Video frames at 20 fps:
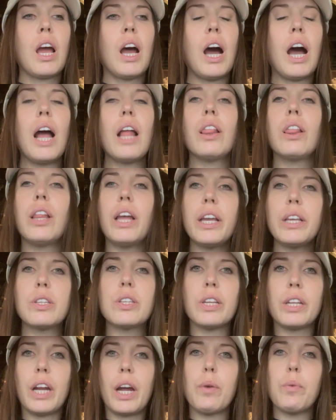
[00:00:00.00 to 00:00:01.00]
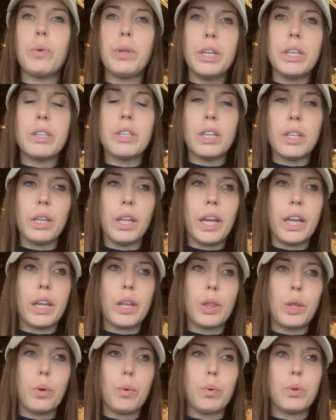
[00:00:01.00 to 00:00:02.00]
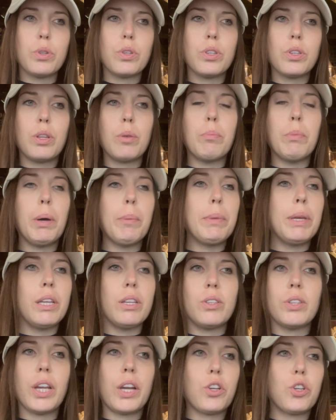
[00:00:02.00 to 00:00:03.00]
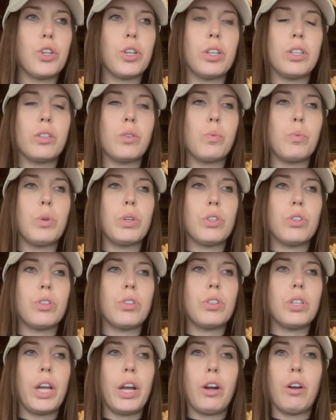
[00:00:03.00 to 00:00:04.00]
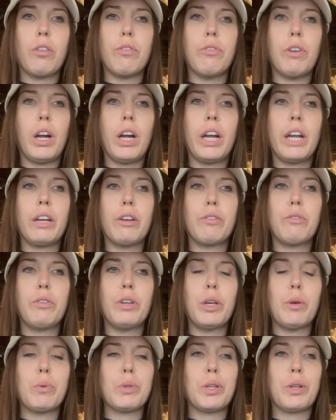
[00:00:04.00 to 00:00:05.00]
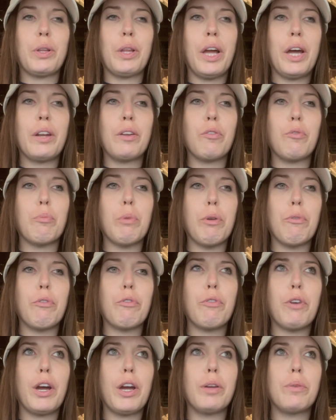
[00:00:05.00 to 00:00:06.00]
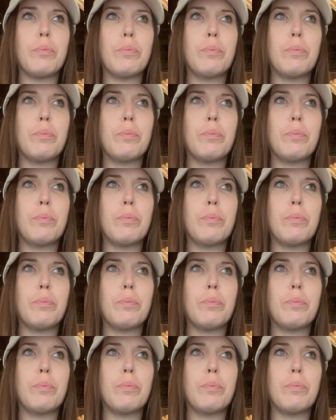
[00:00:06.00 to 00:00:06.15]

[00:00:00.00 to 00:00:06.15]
I liked it. I really did like it. There was the mummy section was terrifying. It was a lot of mummified